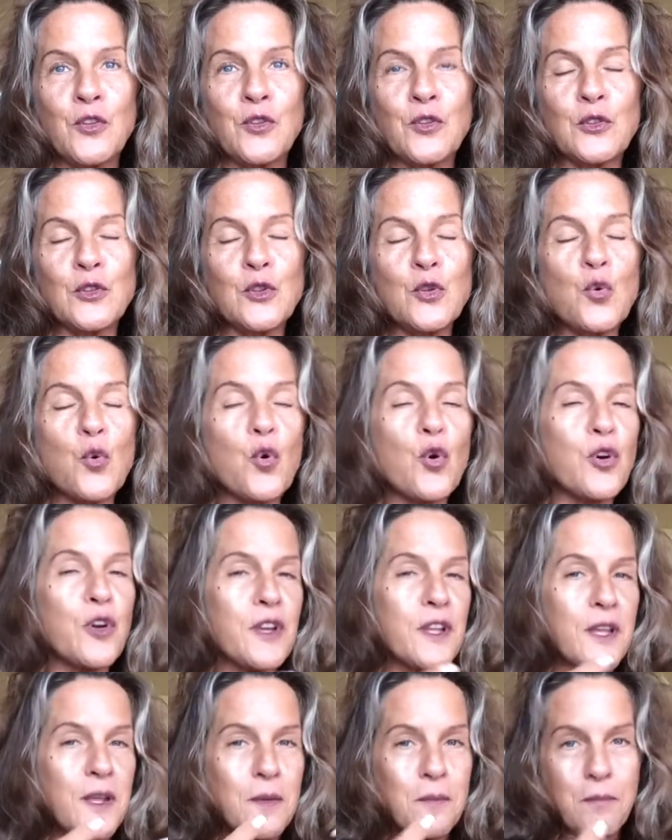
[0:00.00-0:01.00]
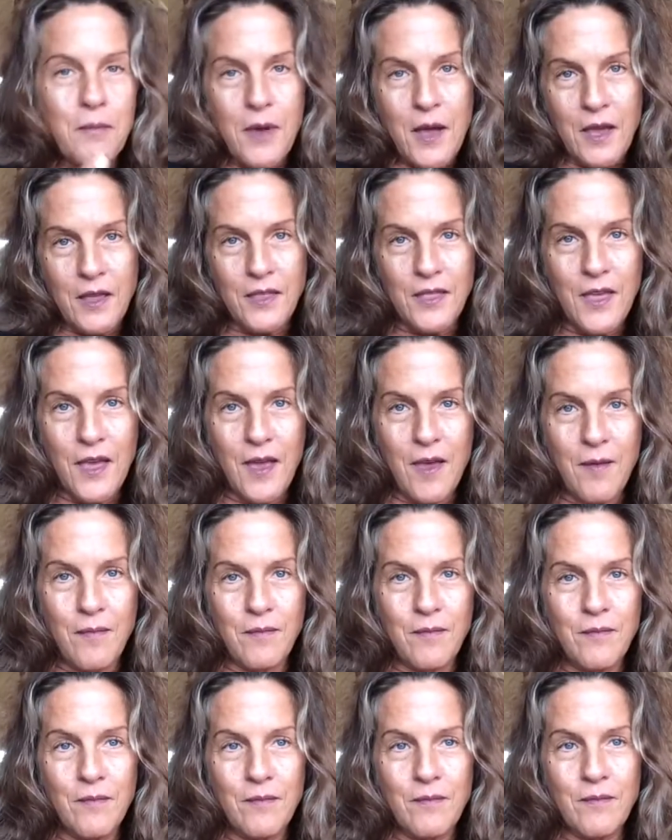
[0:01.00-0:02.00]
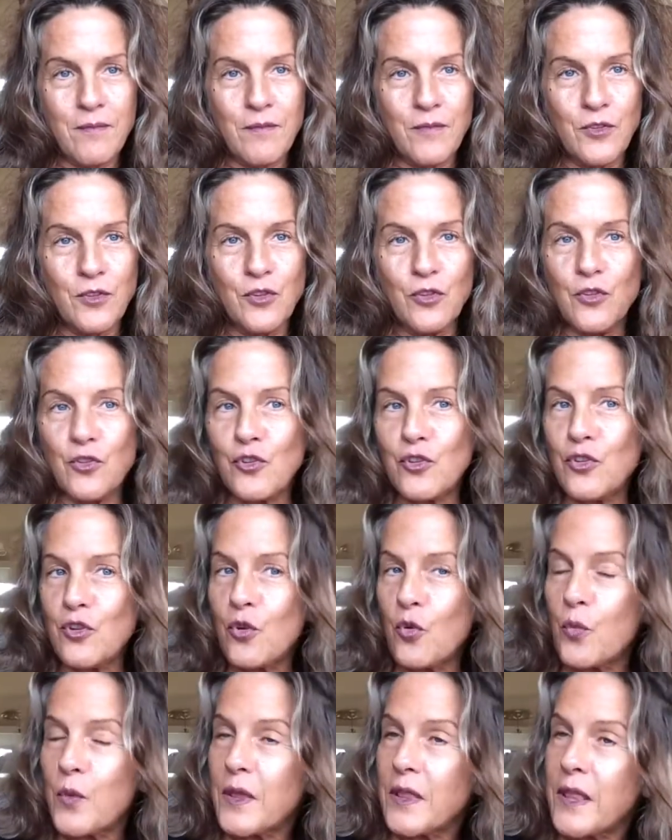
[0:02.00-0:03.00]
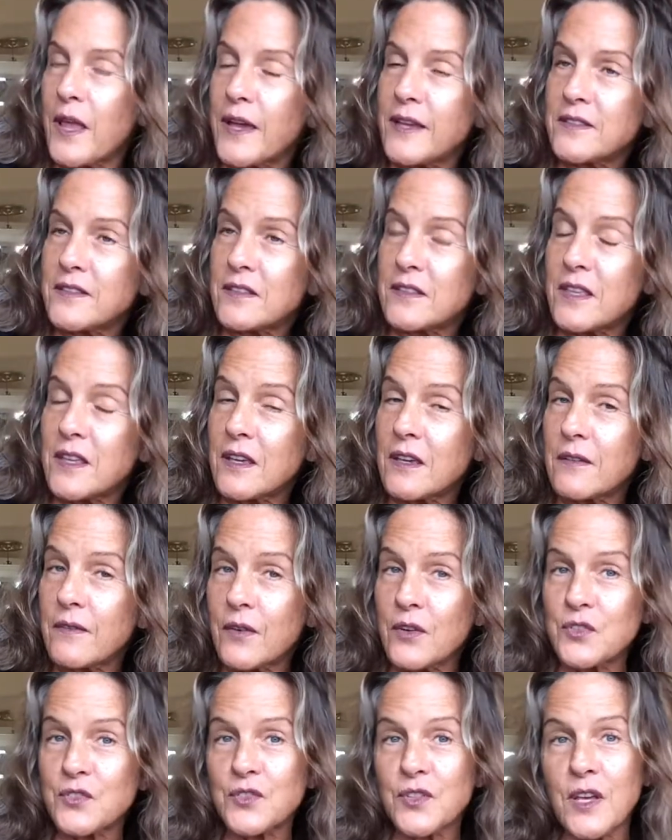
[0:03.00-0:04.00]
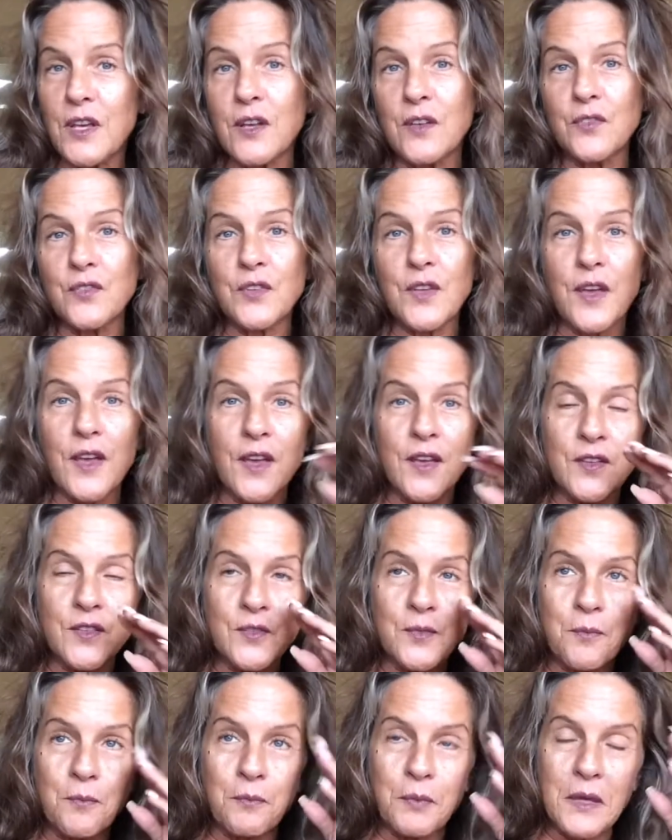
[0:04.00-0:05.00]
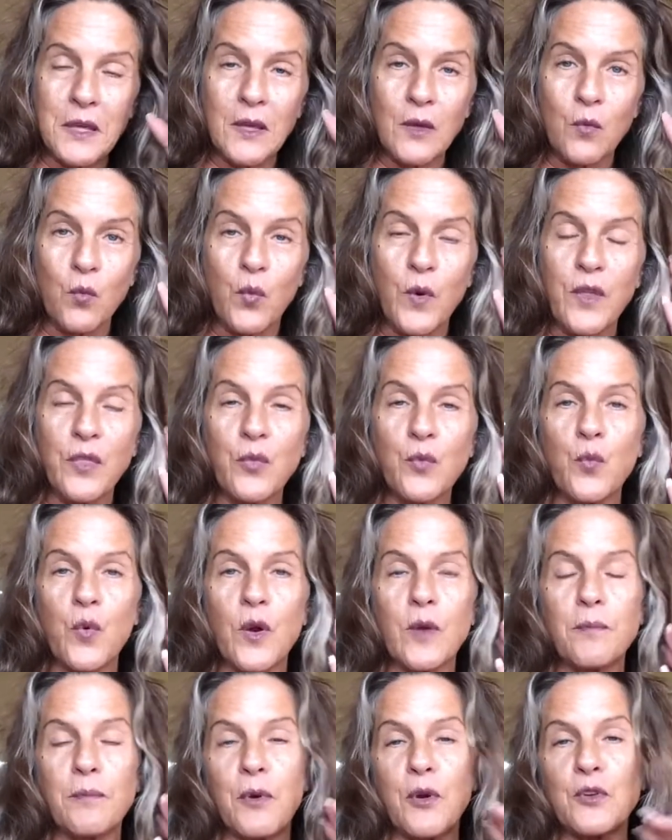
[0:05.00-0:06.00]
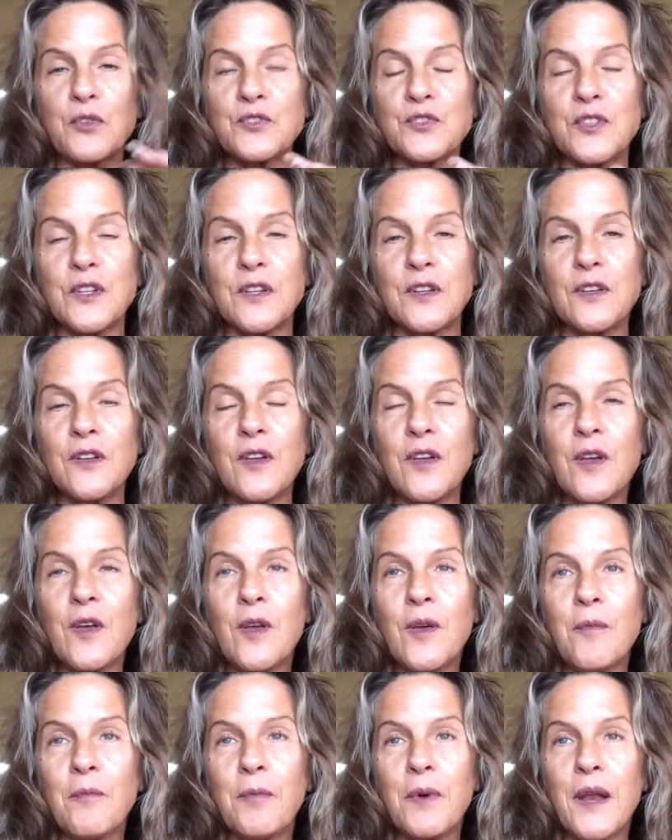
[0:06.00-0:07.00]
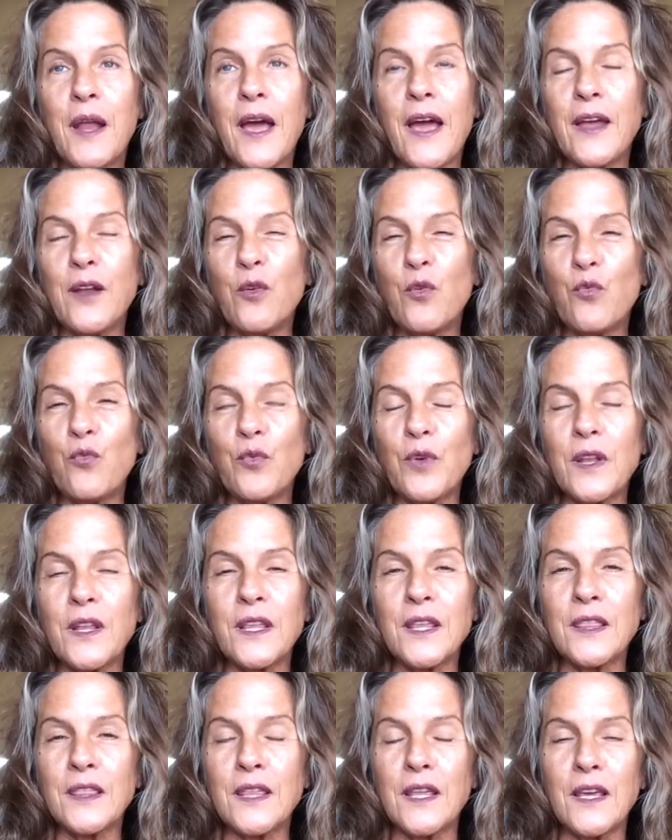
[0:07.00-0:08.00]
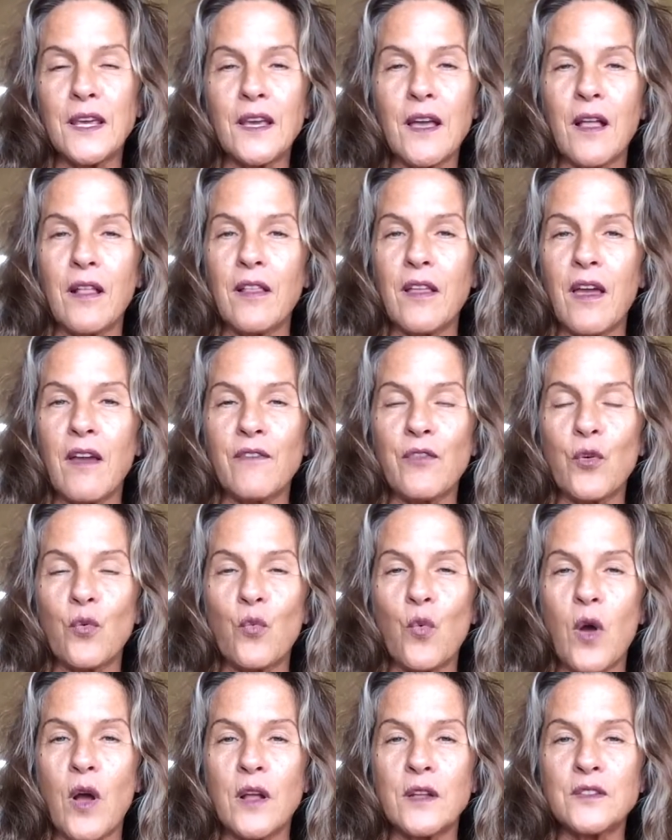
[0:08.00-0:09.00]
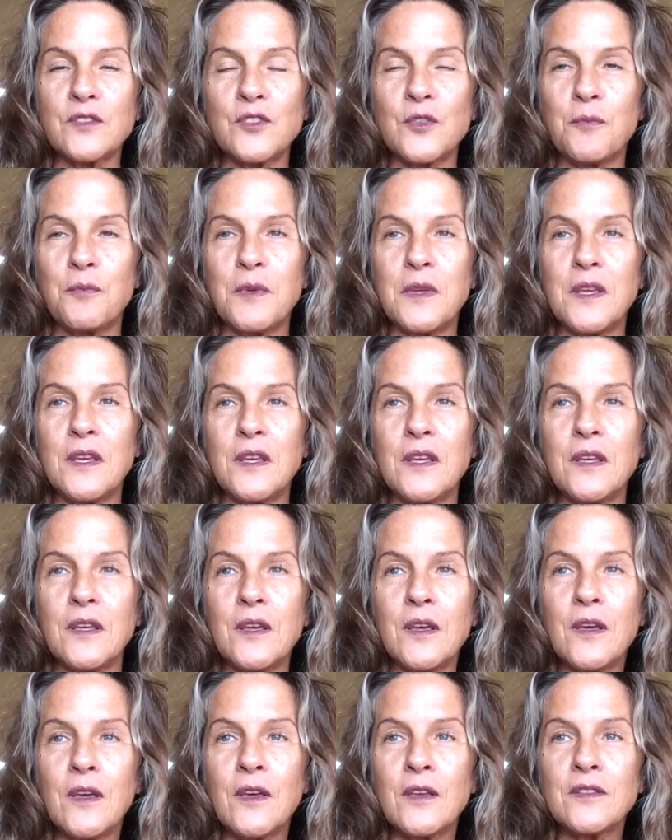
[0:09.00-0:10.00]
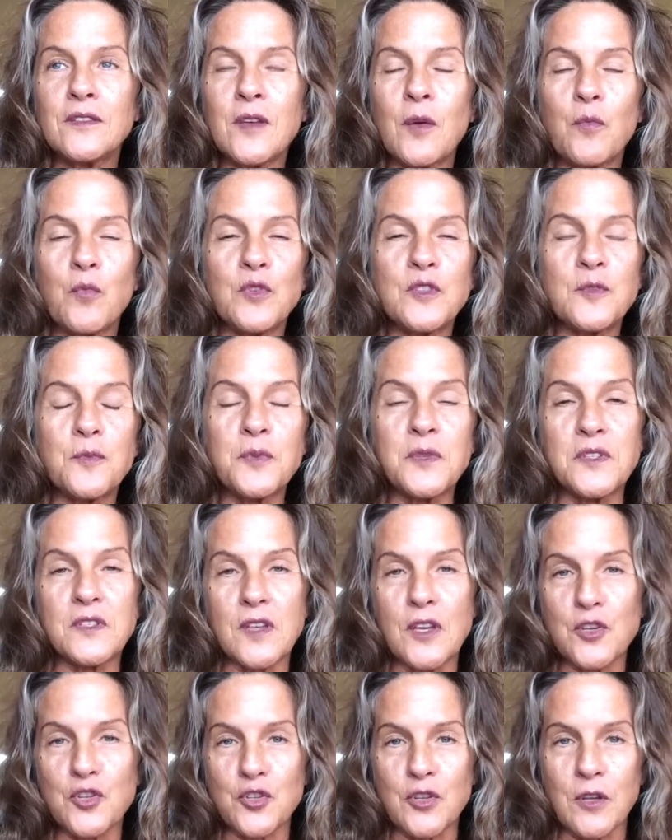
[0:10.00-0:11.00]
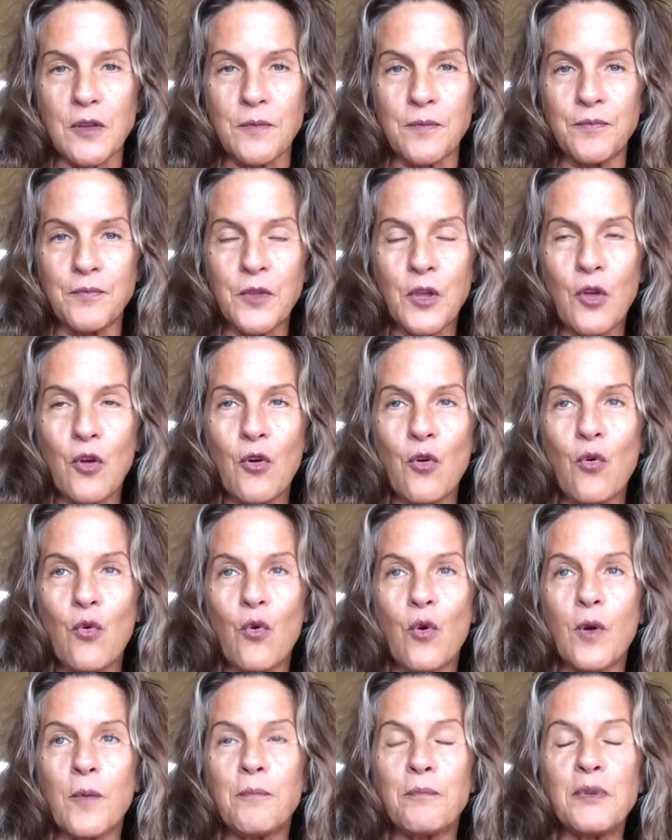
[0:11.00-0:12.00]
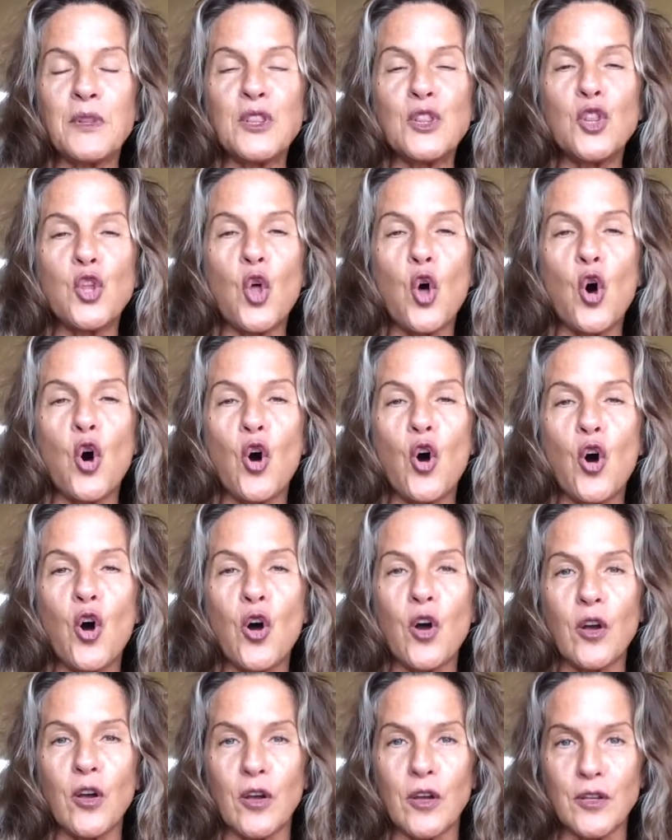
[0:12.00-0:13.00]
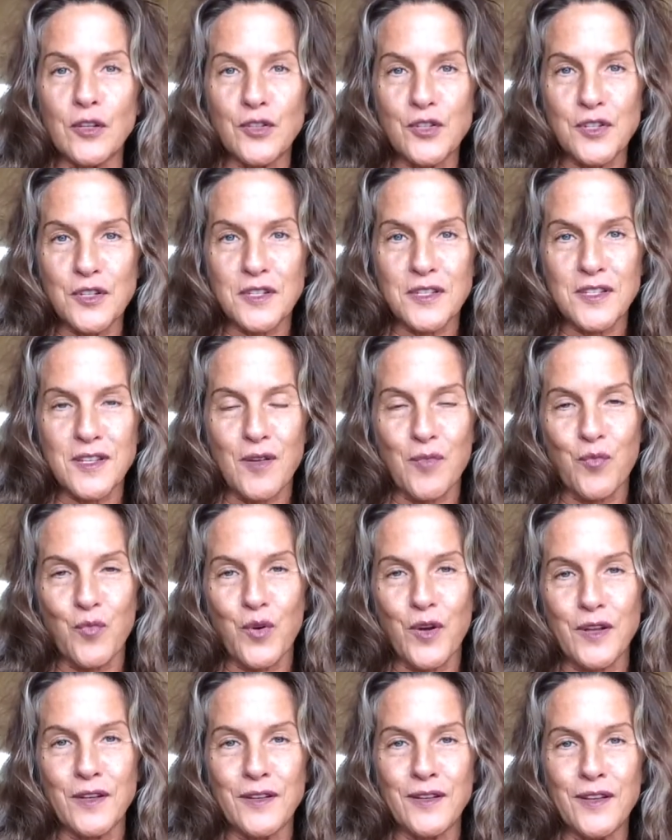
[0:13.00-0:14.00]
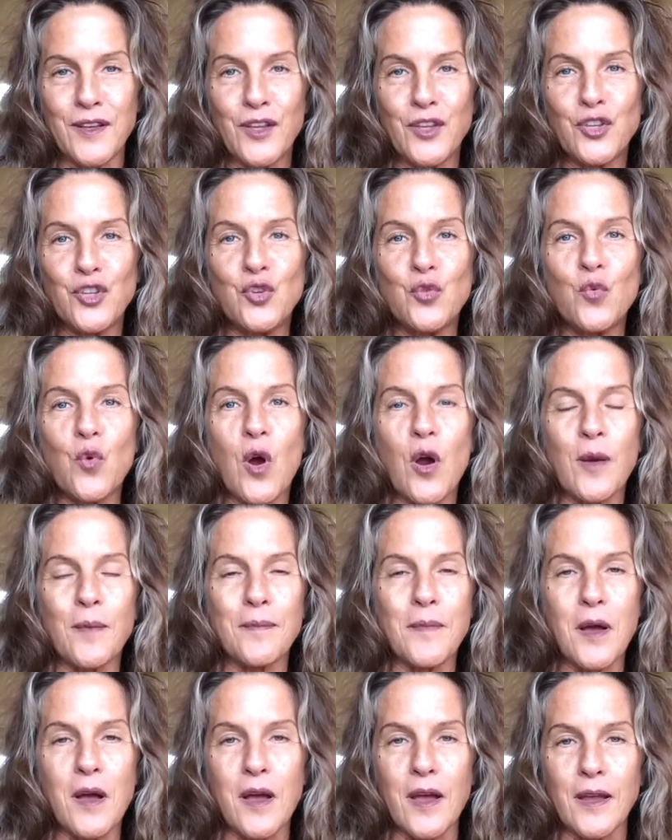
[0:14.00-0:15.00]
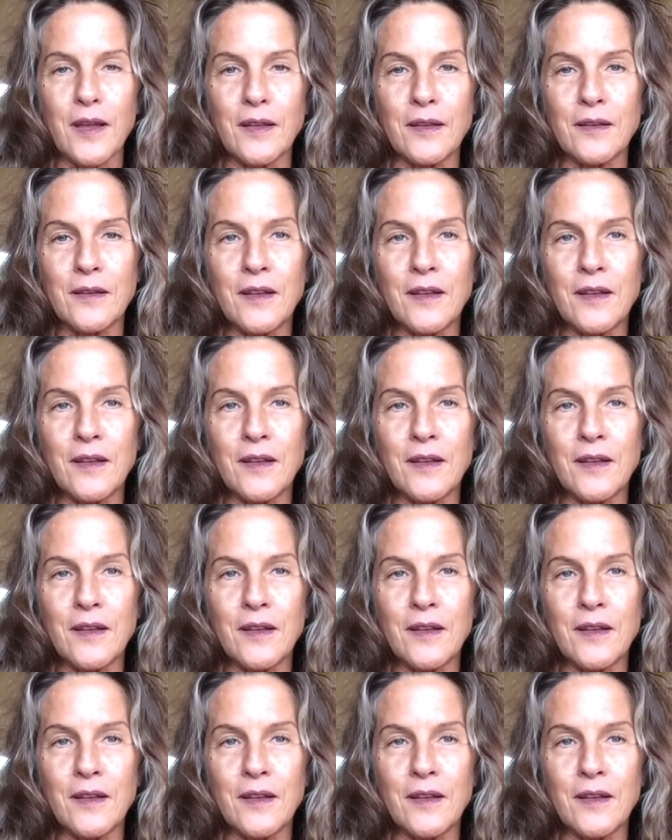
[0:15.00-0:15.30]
lured in by them. You know, we like to think of ourselves as being with one person. But I don't really think I'll ever want to be someone's possession or belong to someone. You are mine.